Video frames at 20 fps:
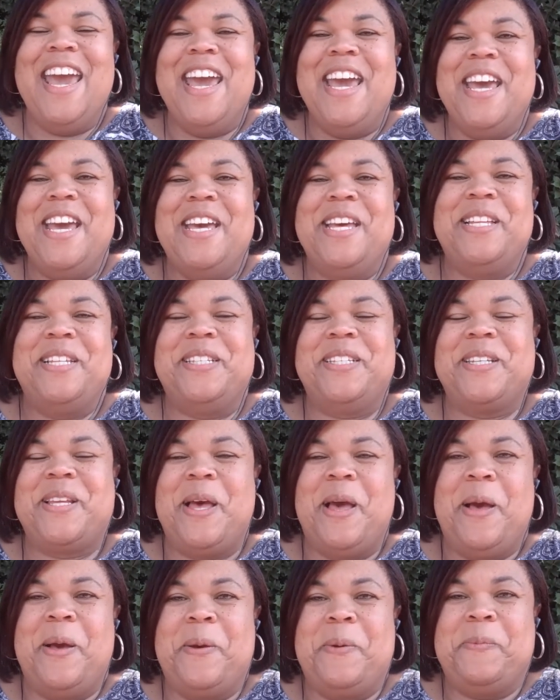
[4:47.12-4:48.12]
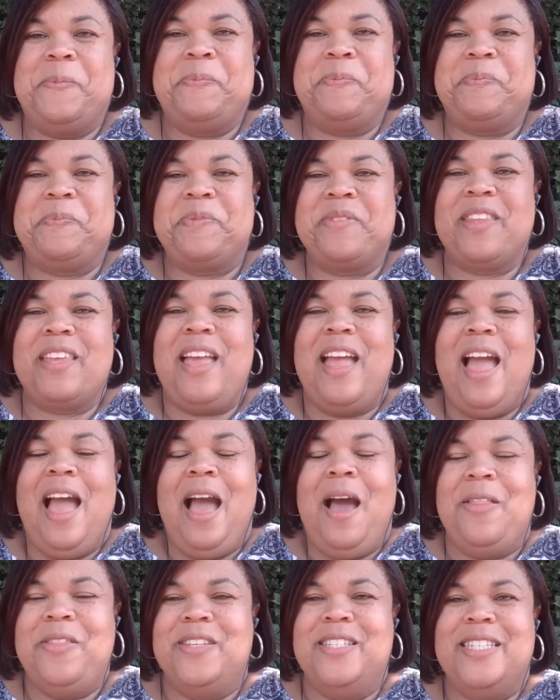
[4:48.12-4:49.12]
and um,
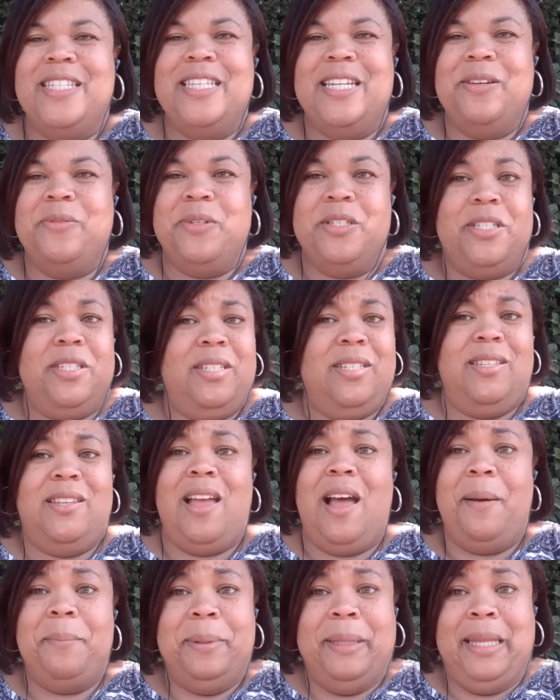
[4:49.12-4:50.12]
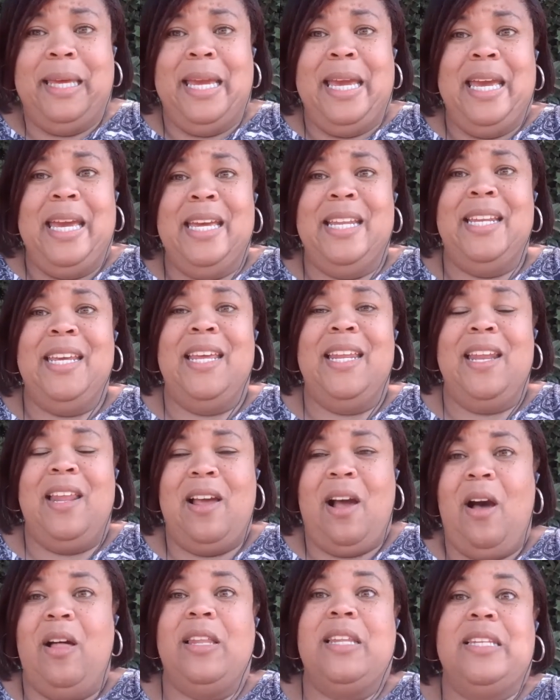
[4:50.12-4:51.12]
how the city was just not planned and
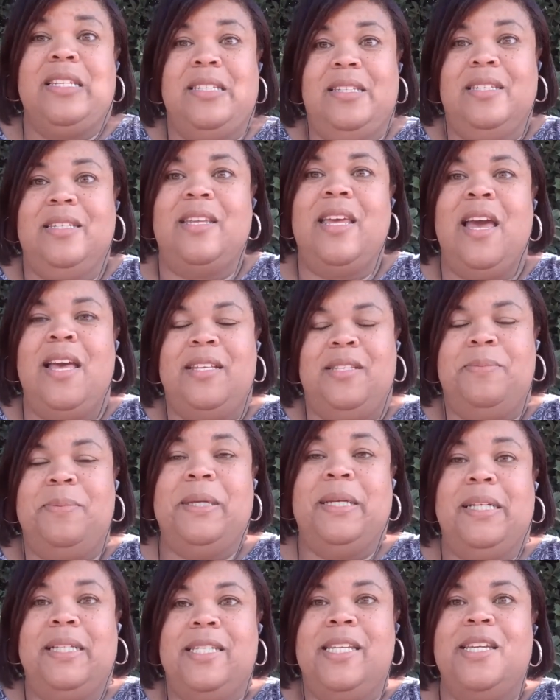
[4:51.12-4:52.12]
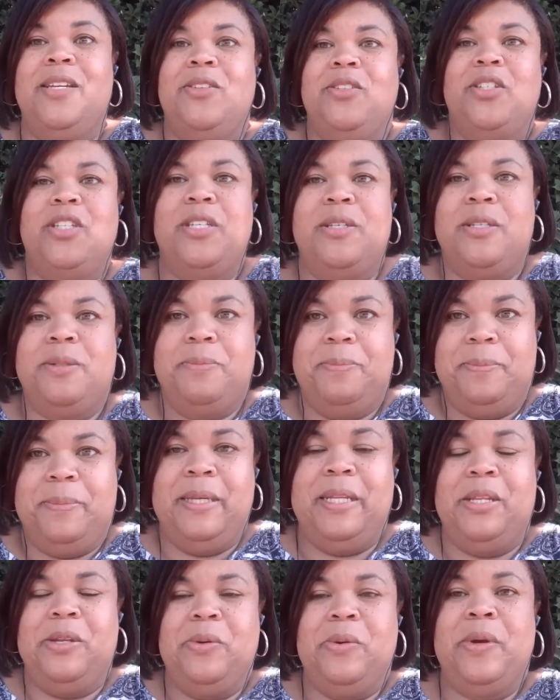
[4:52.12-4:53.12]
all of this has been continuously
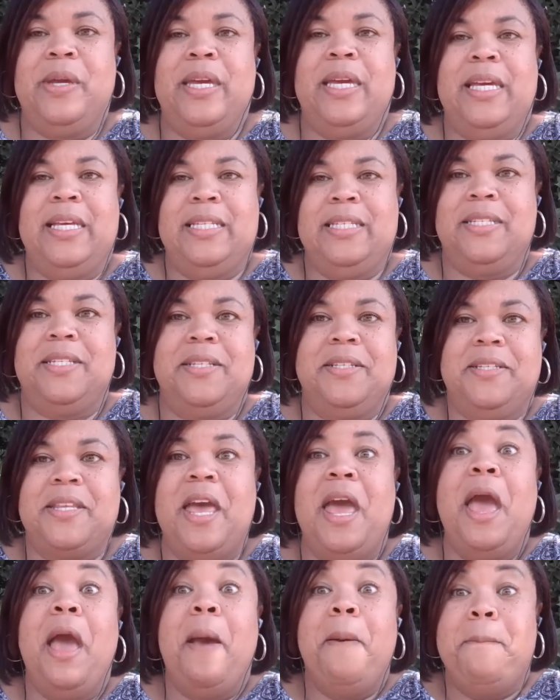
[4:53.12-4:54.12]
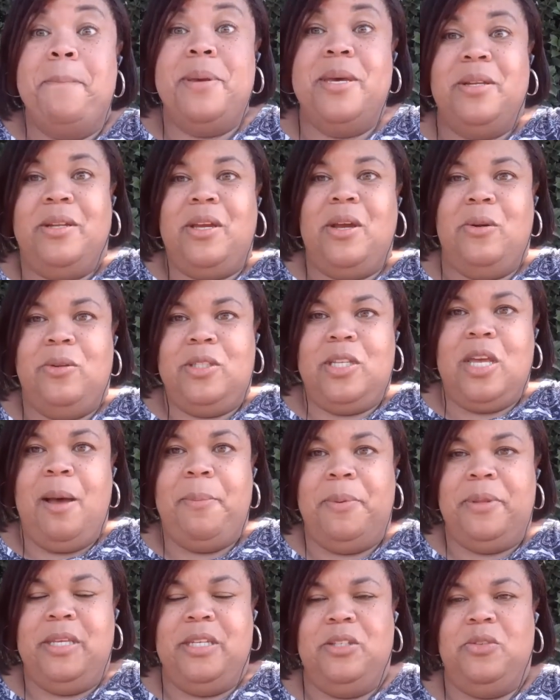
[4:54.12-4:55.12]
been doing is just building on
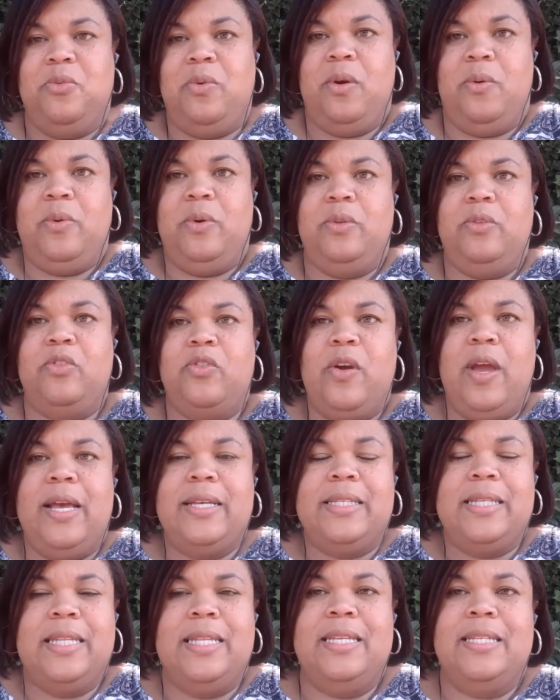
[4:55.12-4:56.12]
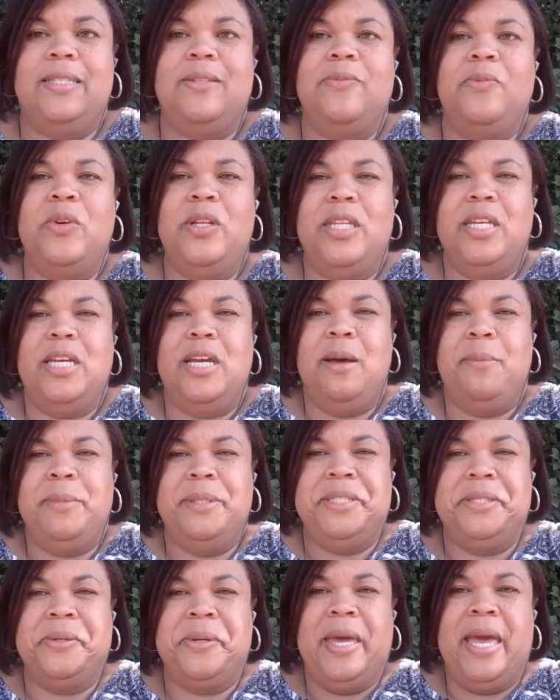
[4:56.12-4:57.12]
top of these railroad tracks and this really
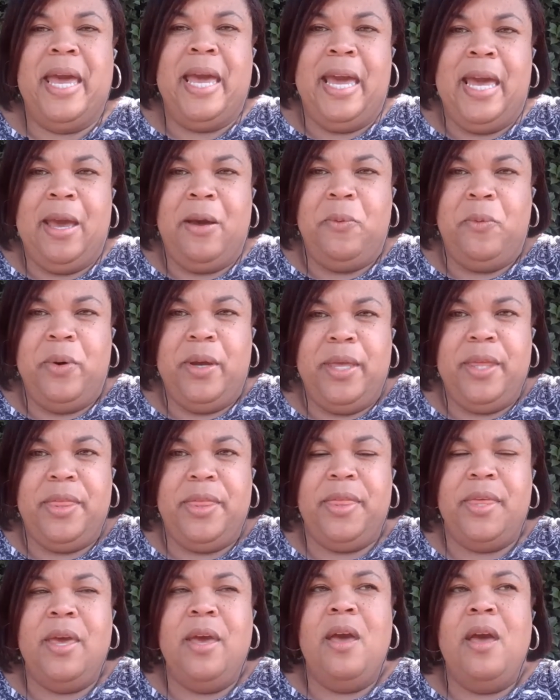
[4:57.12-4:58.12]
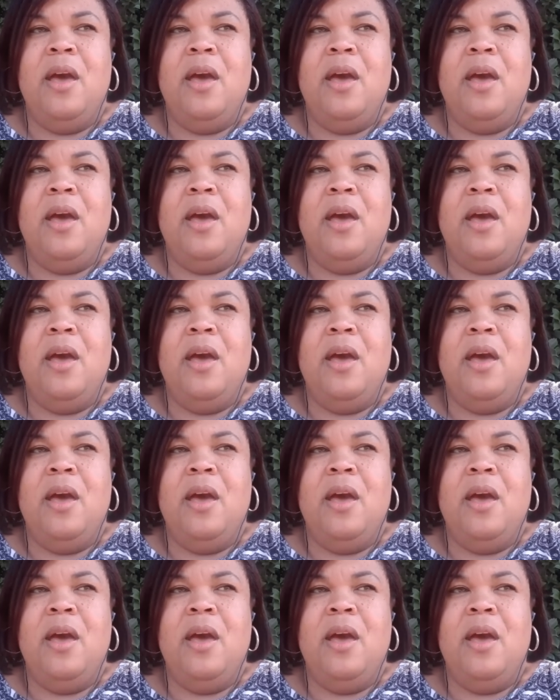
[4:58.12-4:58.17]
coming to a head with